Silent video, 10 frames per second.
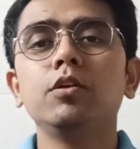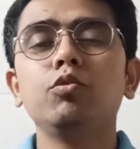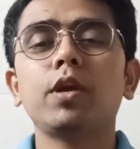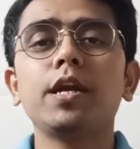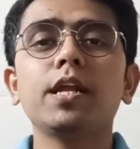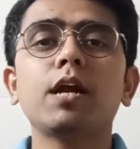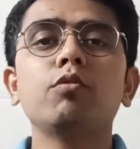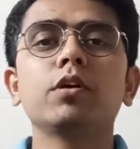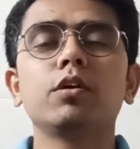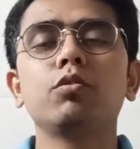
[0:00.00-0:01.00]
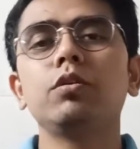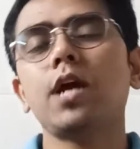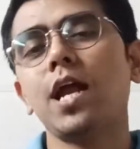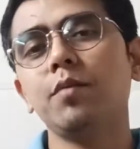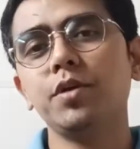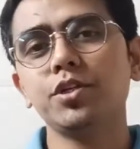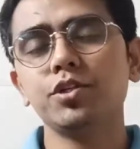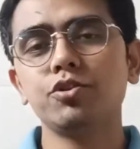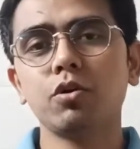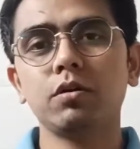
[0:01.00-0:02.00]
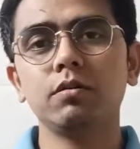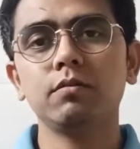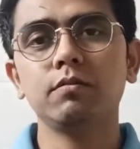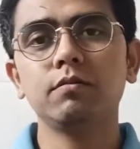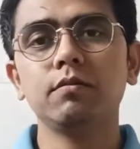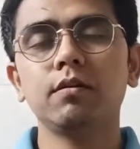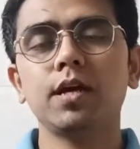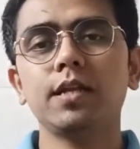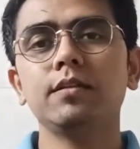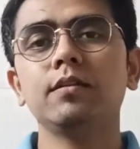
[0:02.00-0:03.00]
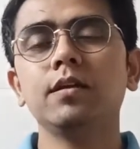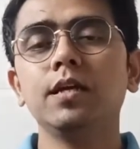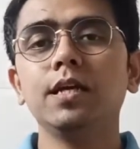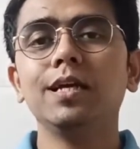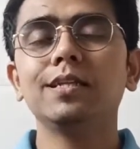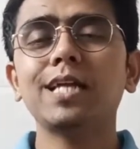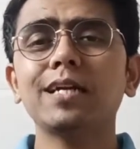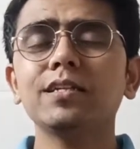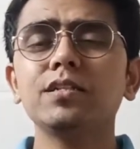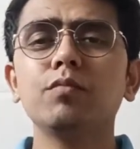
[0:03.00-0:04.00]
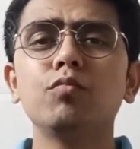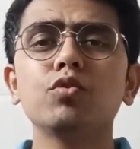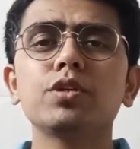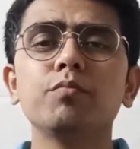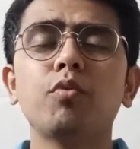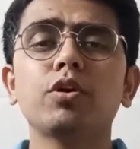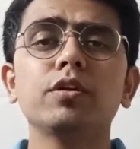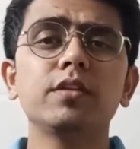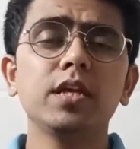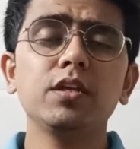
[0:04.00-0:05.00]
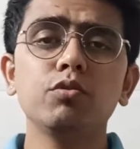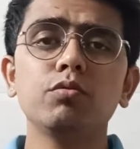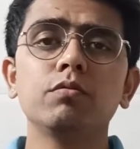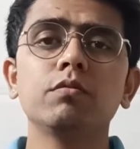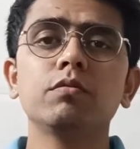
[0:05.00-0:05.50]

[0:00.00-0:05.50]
to render out a good animation shot. And that is the most important thing you